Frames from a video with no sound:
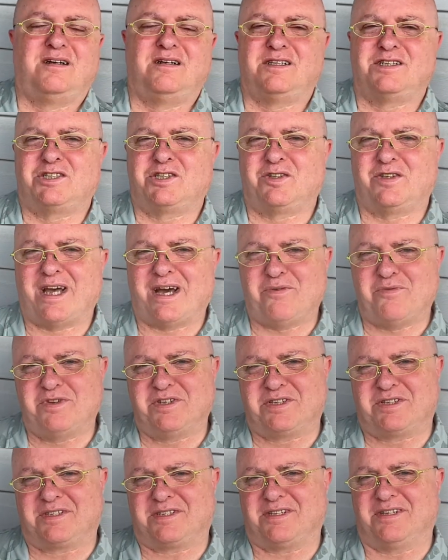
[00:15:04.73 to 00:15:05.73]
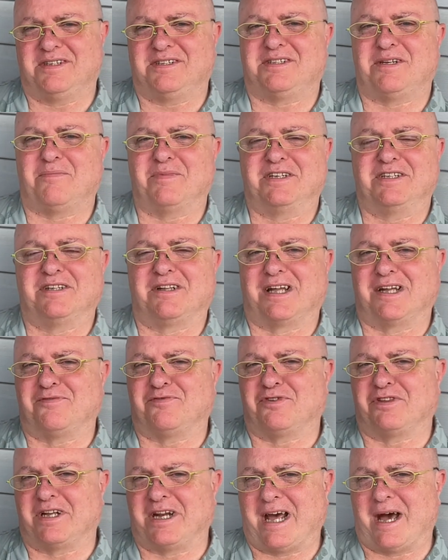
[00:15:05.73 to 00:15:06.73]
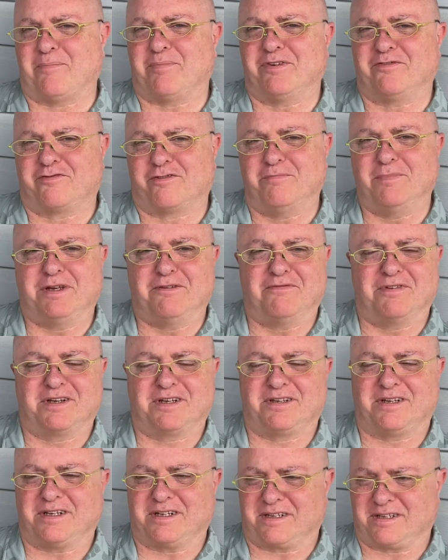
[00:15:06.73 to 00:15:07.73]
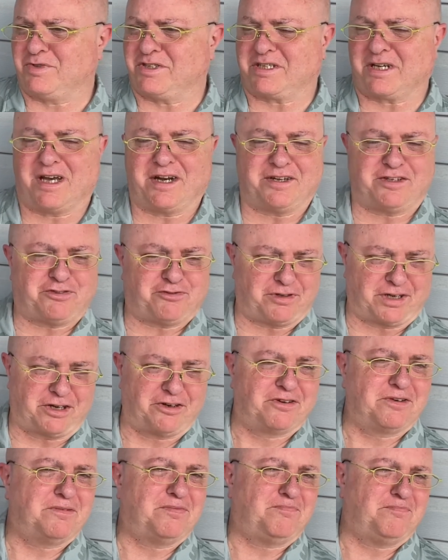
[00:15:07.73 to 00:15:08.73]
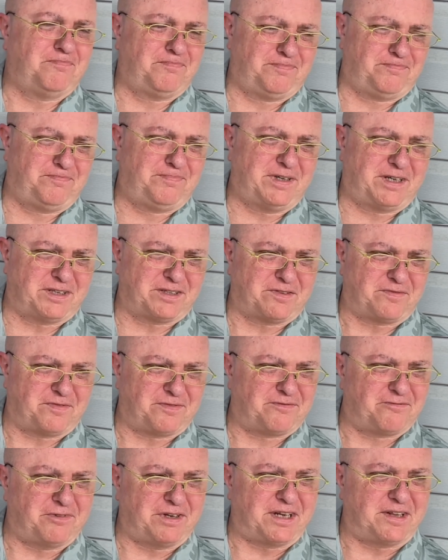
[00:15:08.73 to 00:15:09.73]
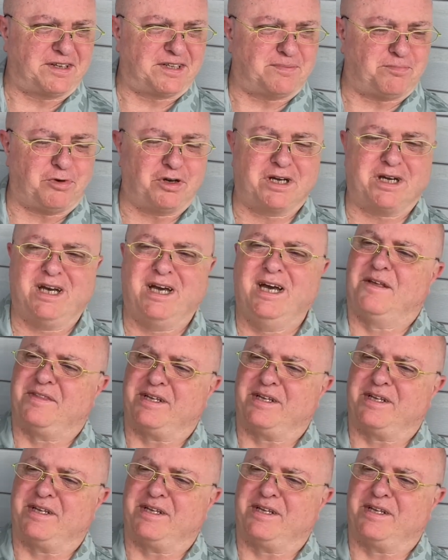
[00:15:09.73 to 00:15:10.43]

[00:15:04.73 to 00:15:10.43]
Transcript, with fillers: So that was uh, something delightful that happened for me that was kind of triggered because of reading this book.